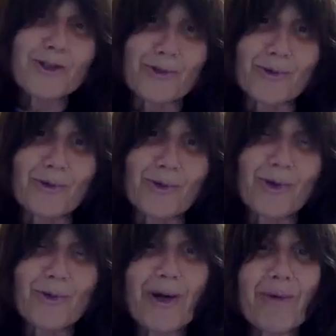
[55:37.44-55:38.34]
to,
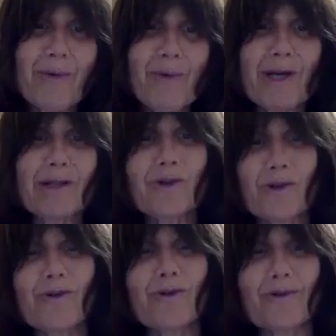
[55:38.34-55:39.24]
what do we want to
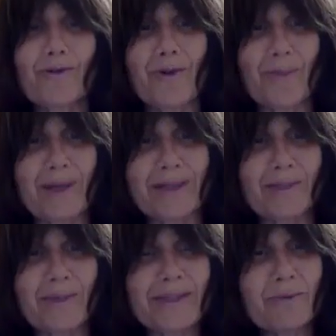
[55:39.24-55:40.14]
learn from this?
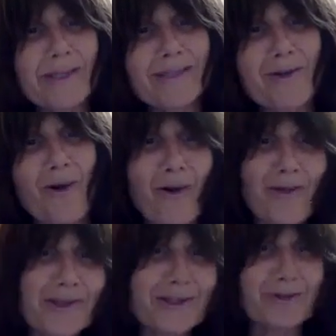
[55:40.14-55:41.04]
What's all
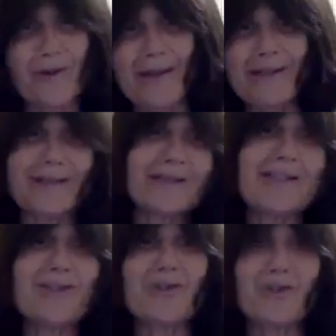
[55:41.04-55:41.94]
this trying to
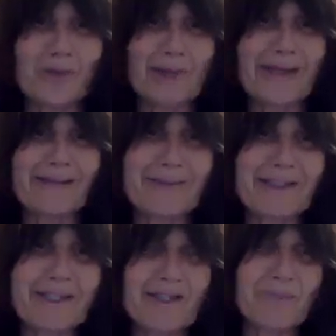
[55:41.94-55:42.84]
teach you? Like, it
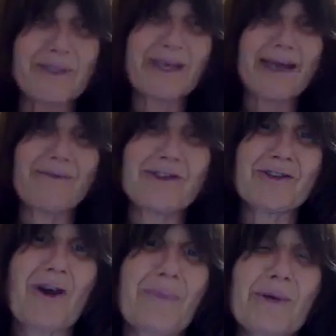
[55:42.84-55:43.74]
was such a big, heavy
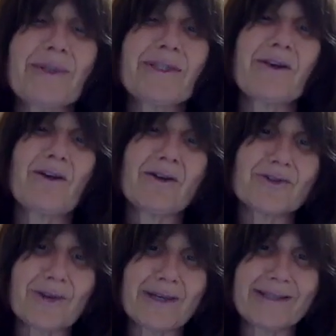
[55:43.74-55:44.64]
topic. What's it all
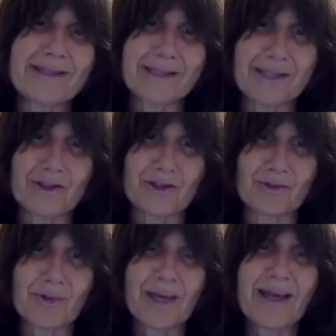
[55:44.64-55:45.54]
trying to teach you?